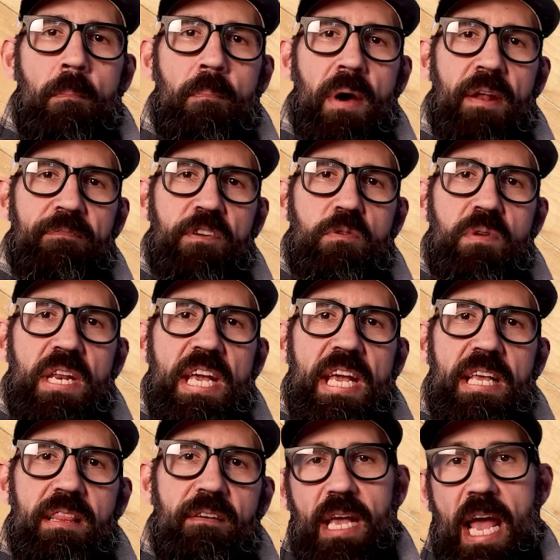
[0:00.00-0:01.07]
But if you
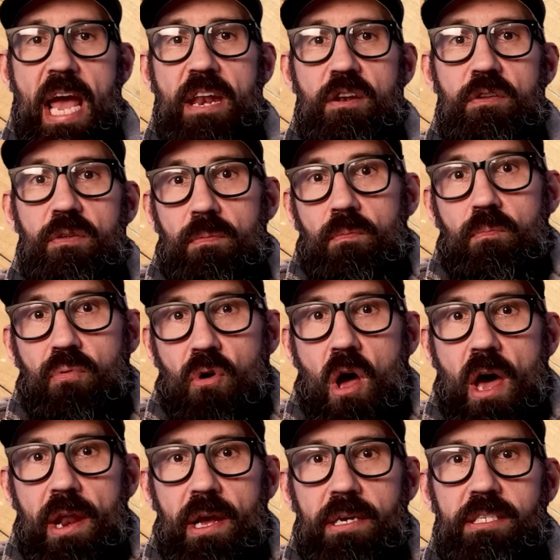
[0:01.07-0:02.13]
need the end
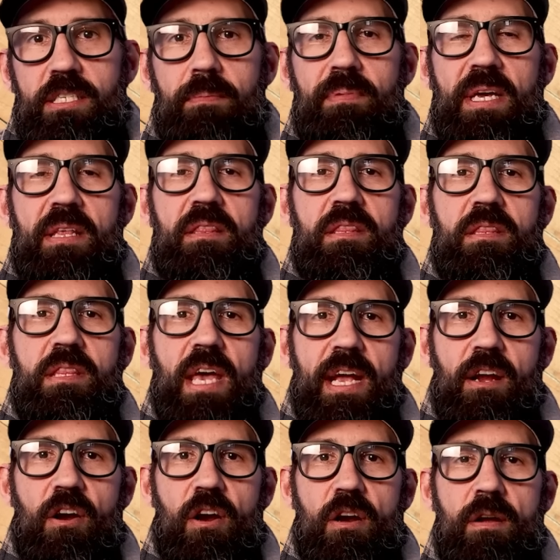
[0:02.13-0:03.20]
product to be
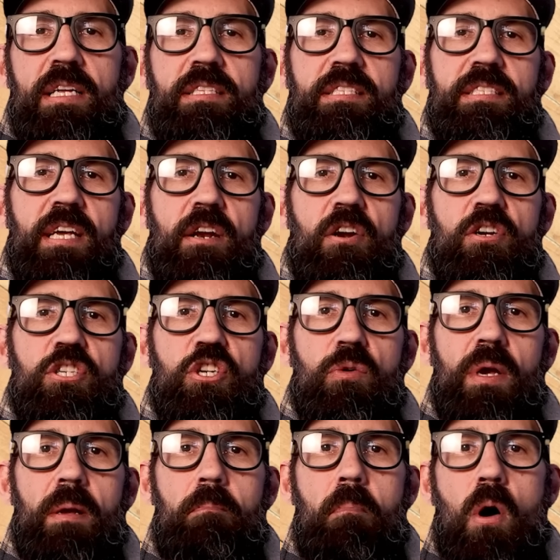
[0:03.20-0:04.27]
thicker, consider
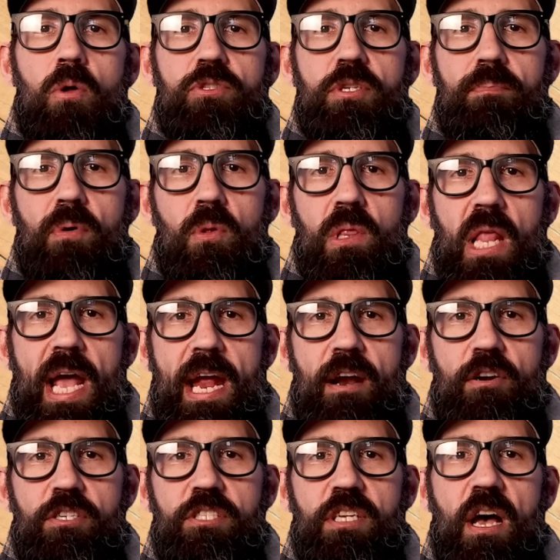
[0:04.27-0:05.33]
doing multiple
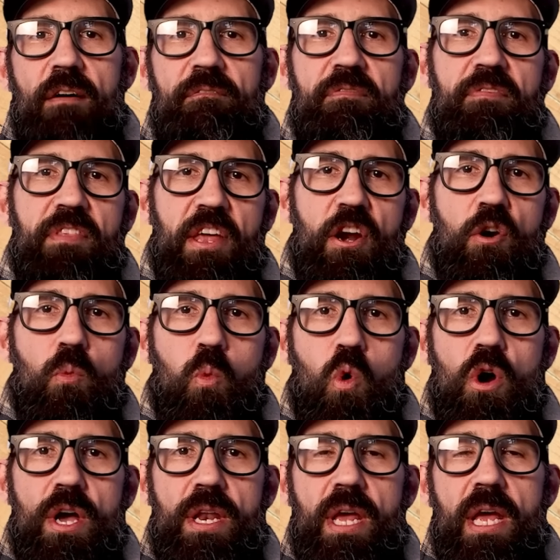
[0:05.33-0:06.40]
layers of thinner
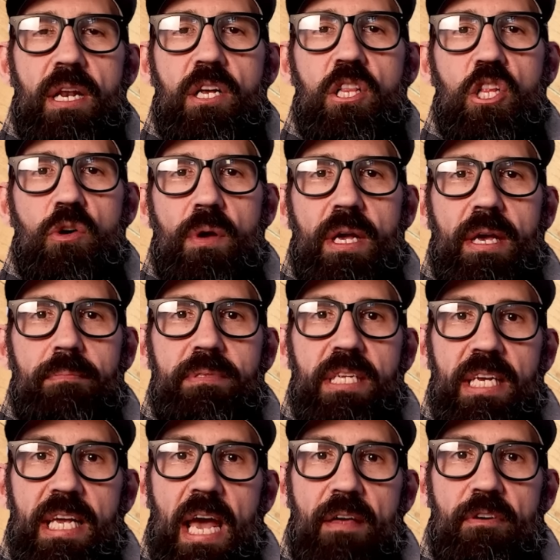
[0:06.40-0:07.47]
wood and gluing them
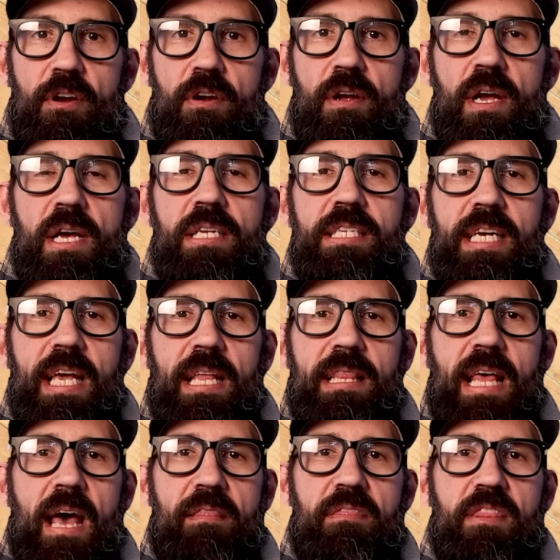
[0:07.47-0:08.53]
together to get
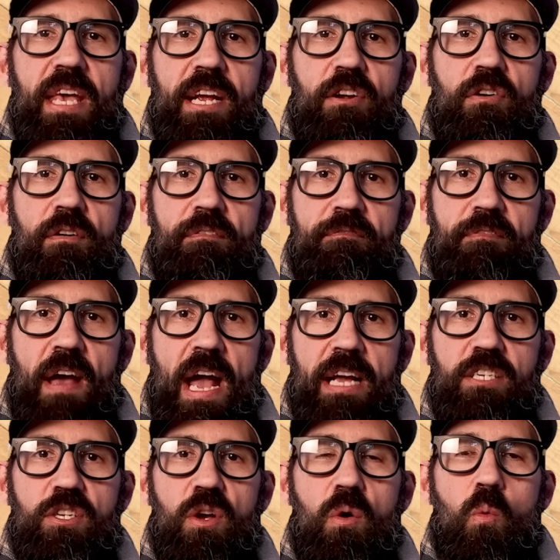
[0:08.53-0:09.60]
that thicker
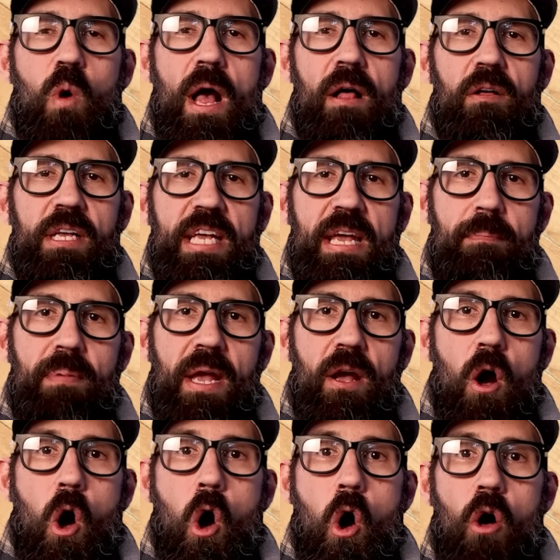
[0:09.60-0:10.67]
effect while
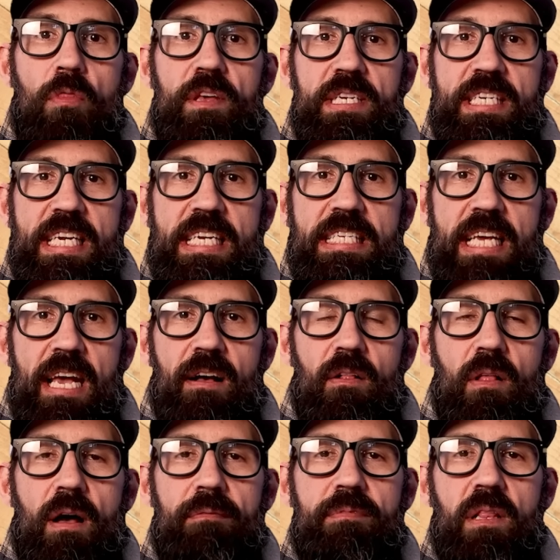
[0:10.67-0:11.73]
keeping all the
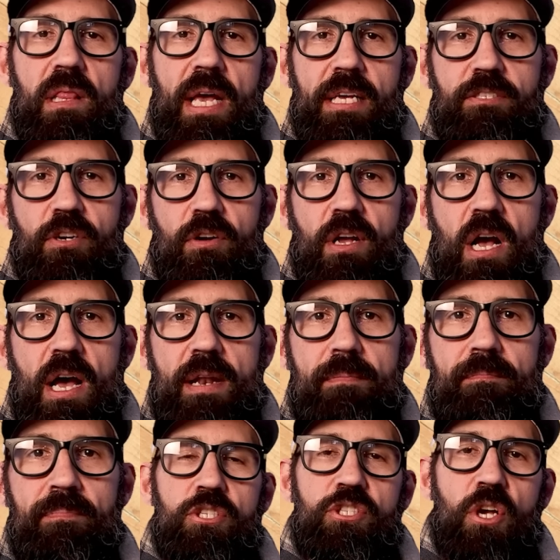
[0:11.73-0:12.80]
detail of the laser cut.
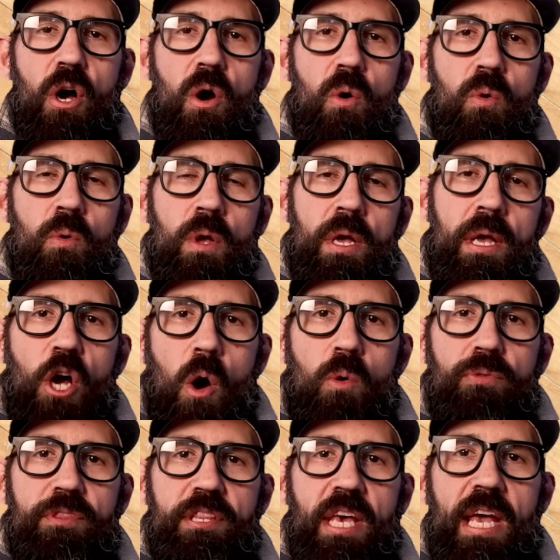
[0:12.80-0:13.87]
So
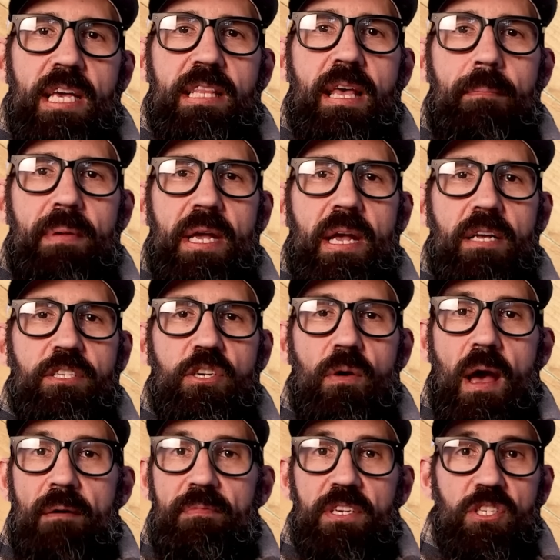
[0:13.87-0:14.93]
don't think that because you
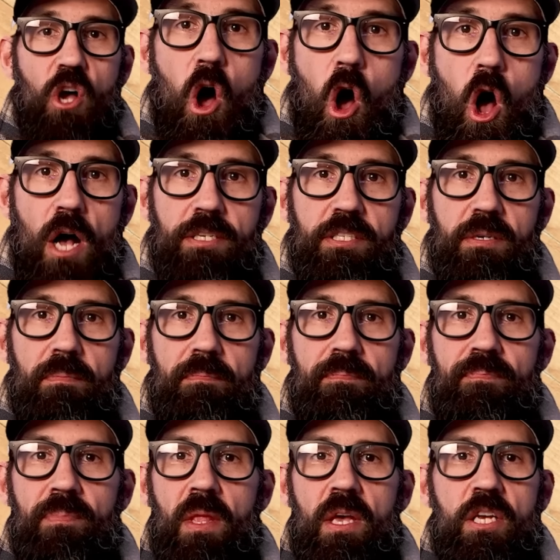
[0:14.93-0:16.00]
have this
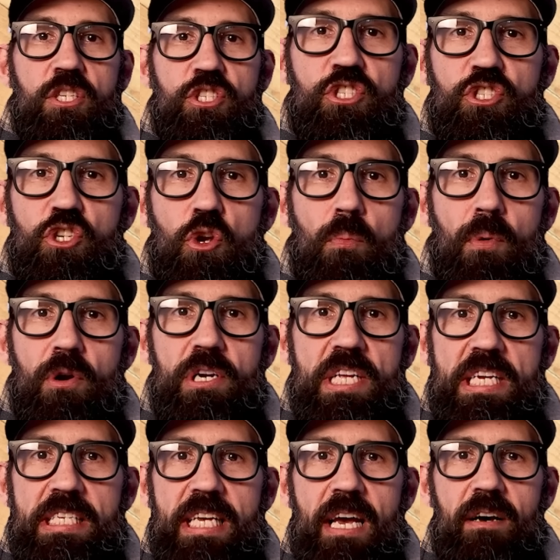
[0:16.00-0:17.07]
awesome super
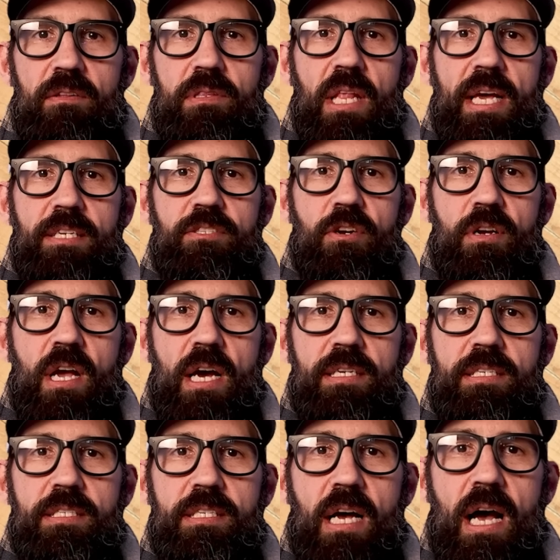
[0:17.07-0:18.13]
detailed laser
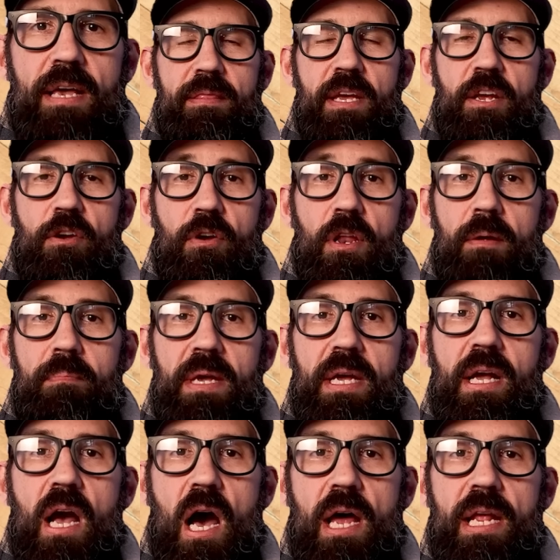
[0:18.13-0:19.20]
cut design that you're going to be
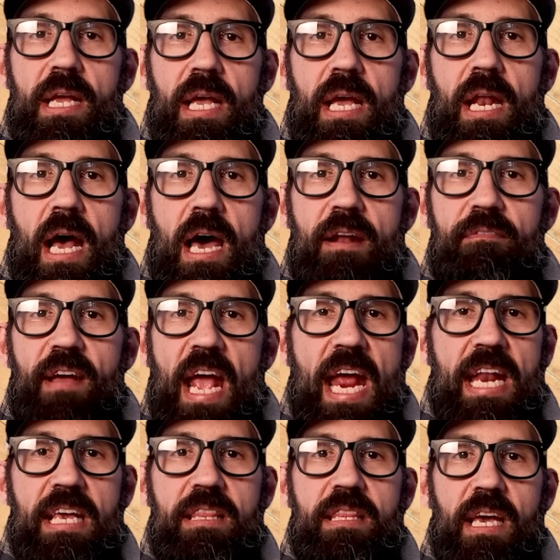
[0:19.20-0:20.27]
cutting it out of
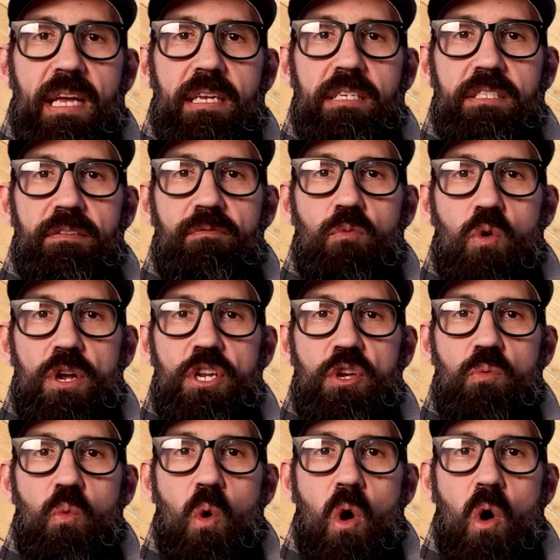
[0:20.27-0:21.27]
any thickness of wood you